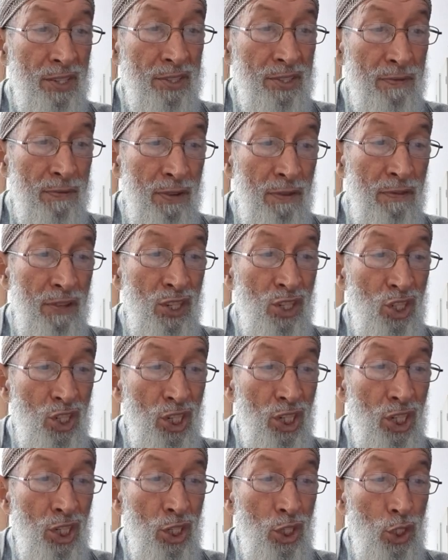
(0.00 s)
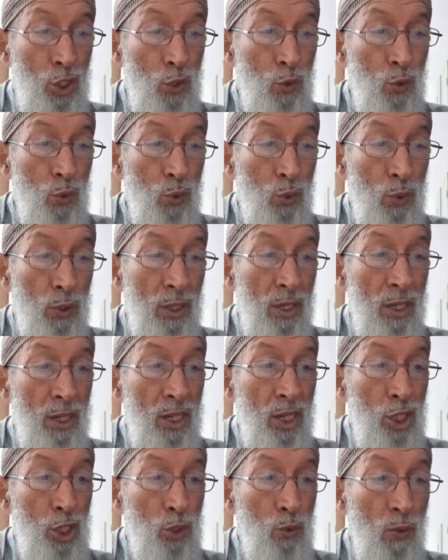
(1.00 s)
15 to
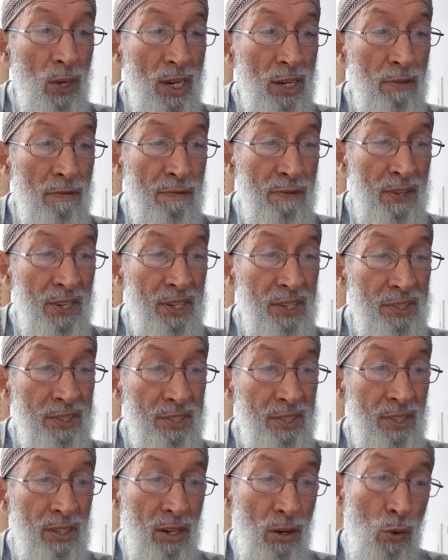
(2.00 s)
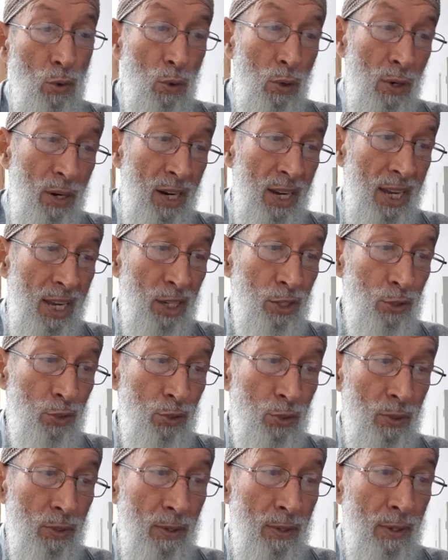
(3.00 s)
21st, or
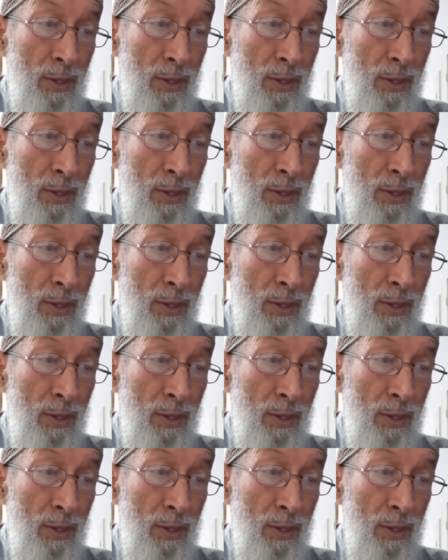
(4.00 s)
Exodus,